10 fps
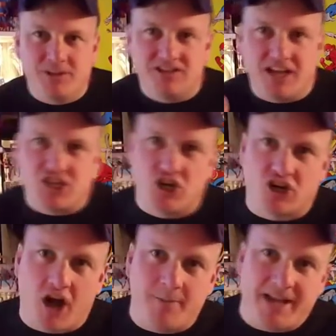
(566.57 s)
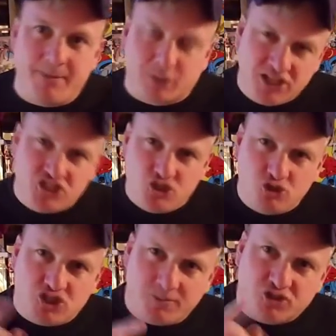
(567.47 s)
Please like, share, comment, and please do
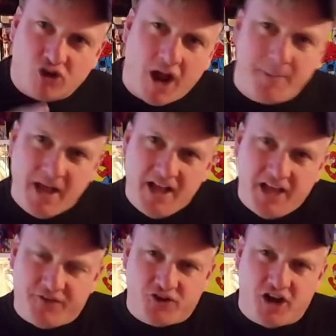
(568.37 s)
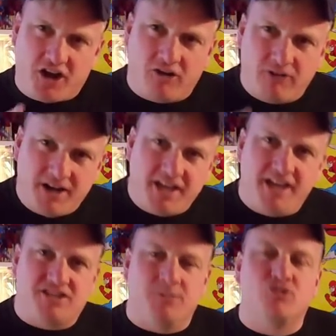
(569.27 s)
subscribe if you're not already a
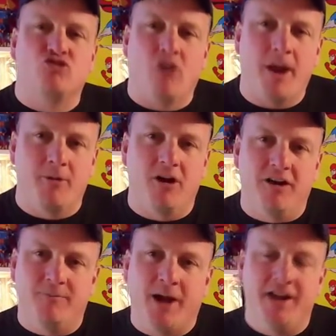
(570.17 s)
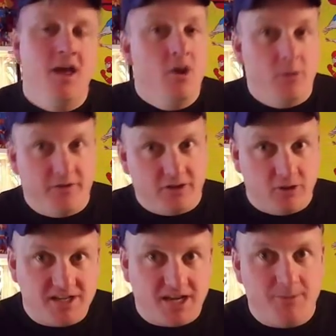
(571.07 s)
subscriber of mine. We have a
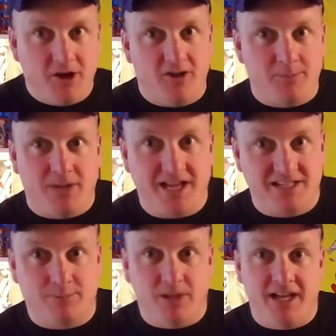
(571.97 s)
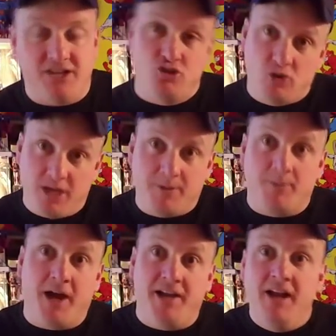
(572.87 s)
great time here on The Plastic Planet. Do keep in
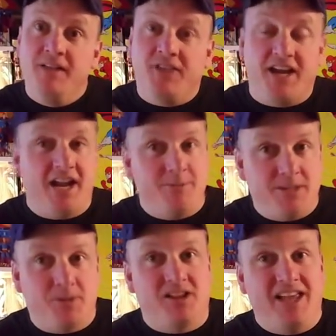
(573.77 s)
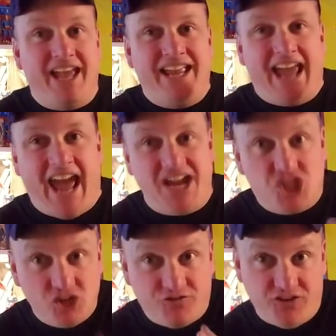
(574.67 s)
mind that I am typically a
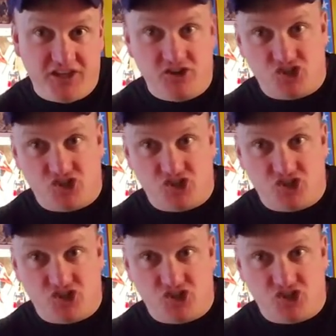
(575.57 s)
action figure